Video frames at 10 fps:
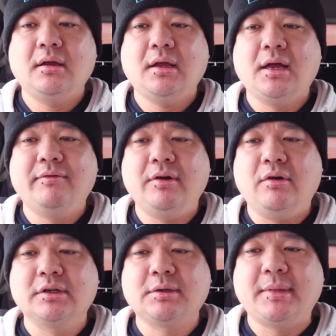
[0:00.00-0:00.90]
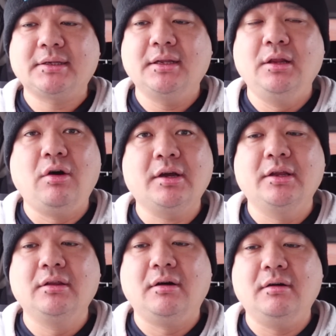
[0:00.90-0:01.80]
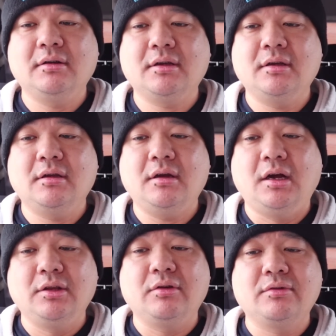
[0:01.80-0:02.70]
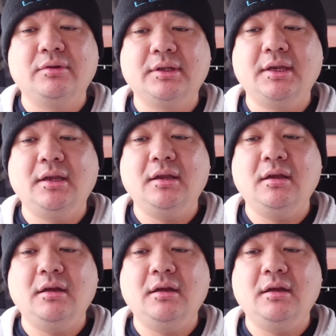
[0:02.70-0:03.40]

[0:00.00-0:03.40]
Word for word: have it automatic lock unlock, unlock only,